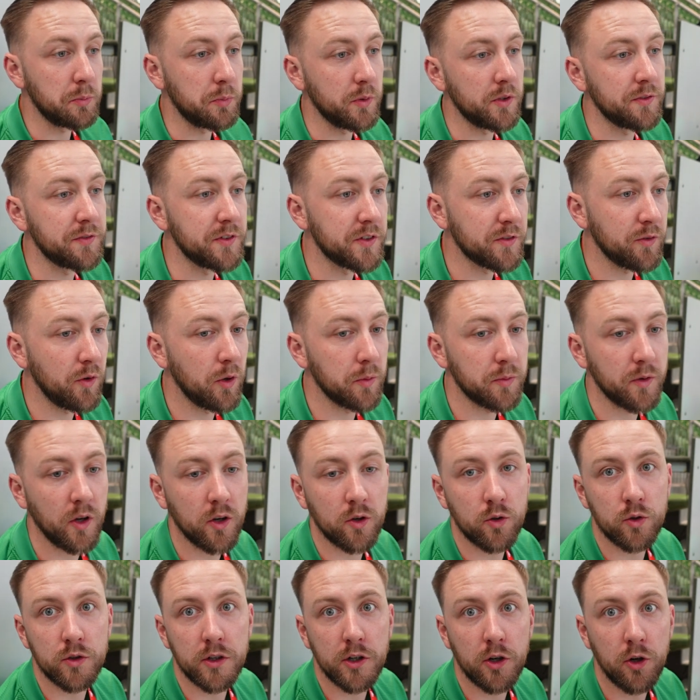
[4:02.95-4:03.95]
But if his form's
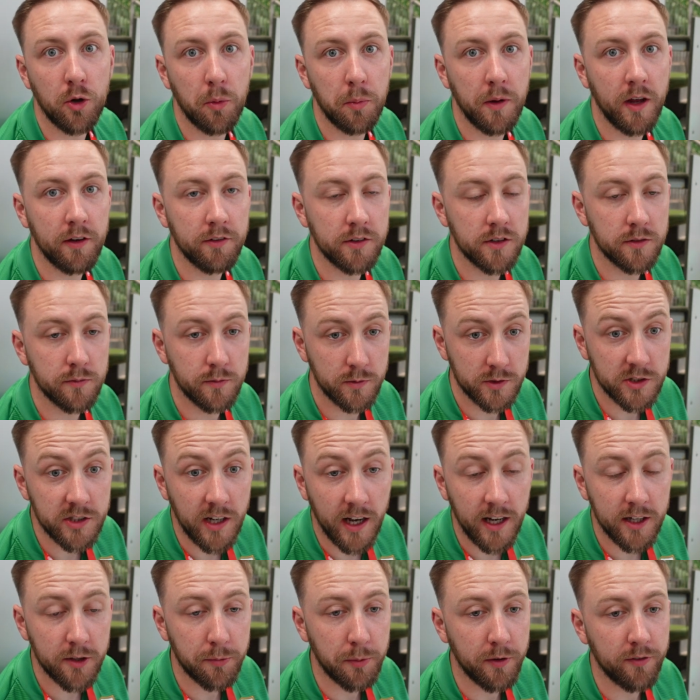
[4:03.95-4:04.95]
not good at club level, which it
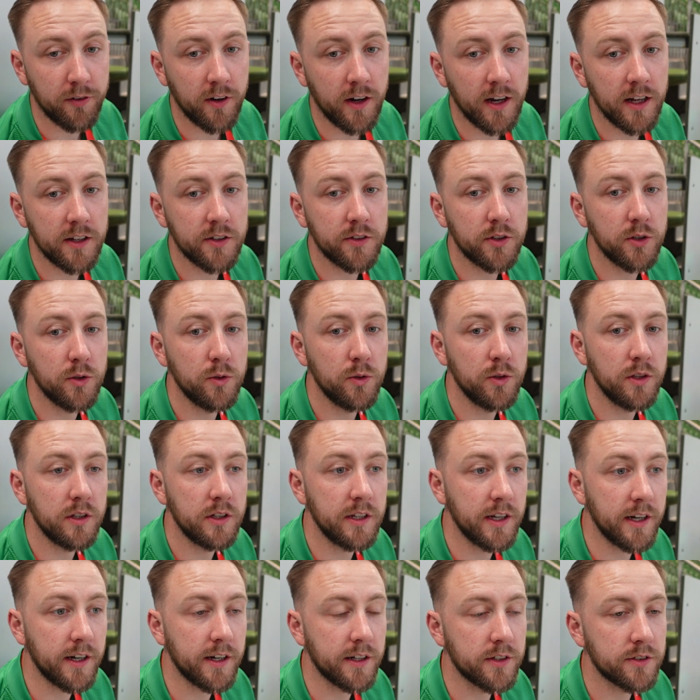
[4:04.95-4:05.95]
has been for the last 2
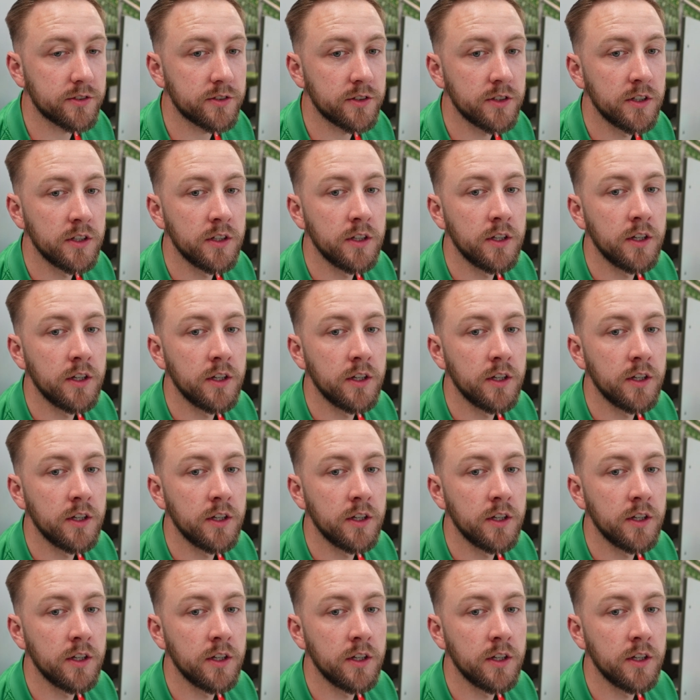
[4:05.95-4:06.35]
years,